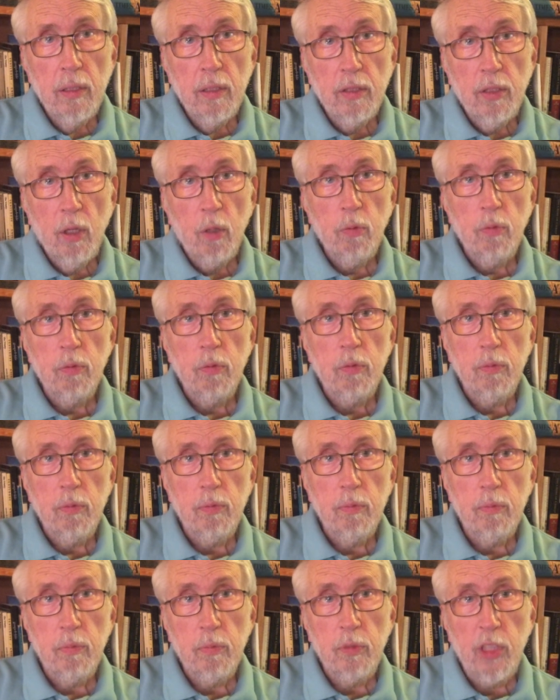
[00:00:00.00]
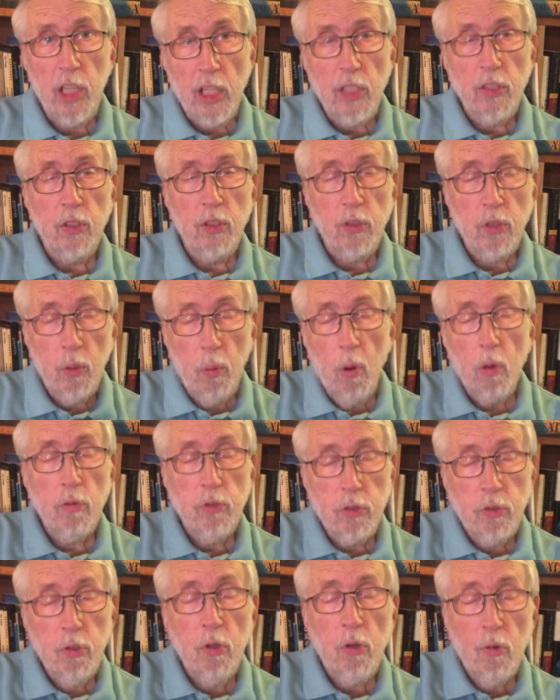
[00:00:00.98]
So Jesus
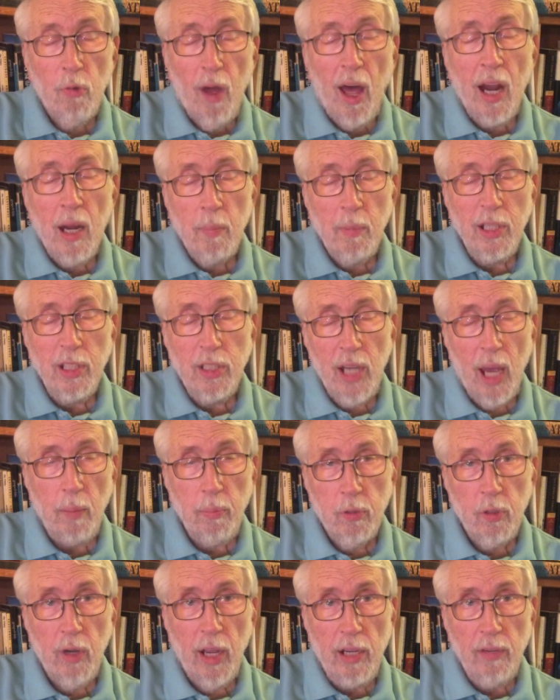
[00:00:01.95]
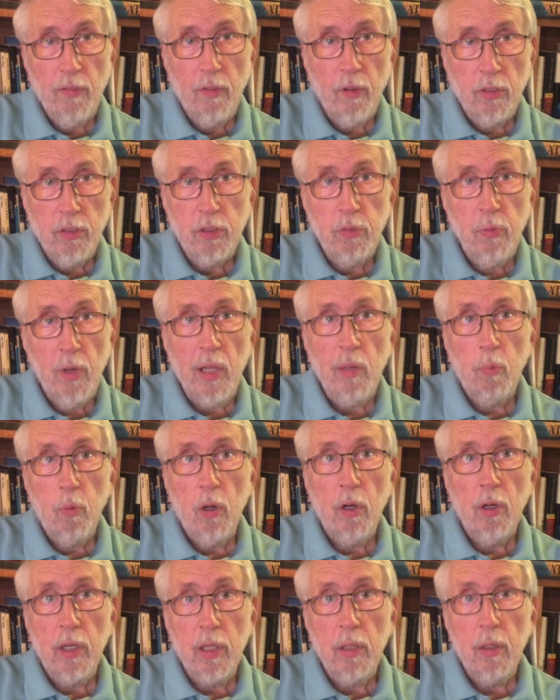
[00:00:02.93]
quotes Deuteronomy chapter 8, verse 3,
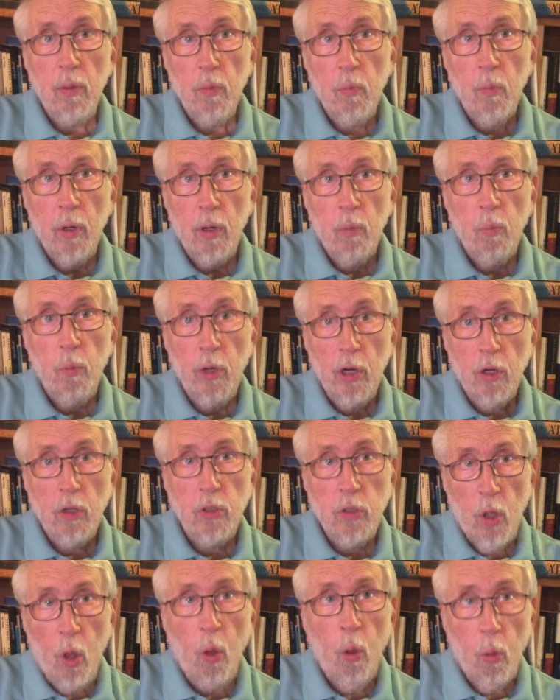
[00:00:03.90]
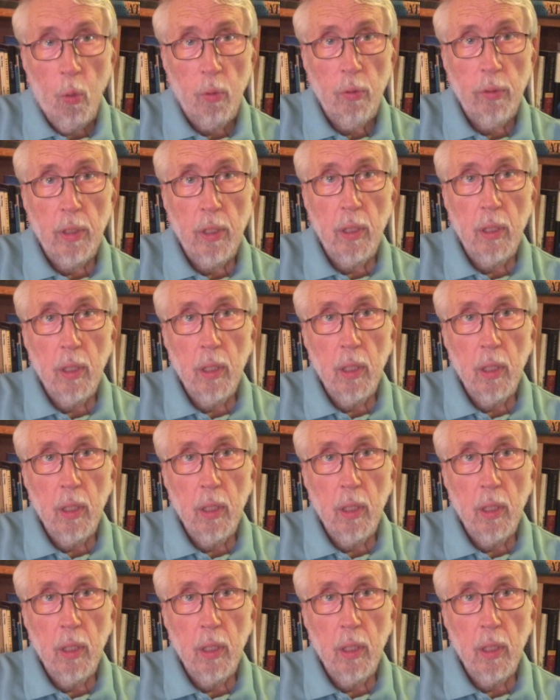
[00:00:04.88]
where we are told,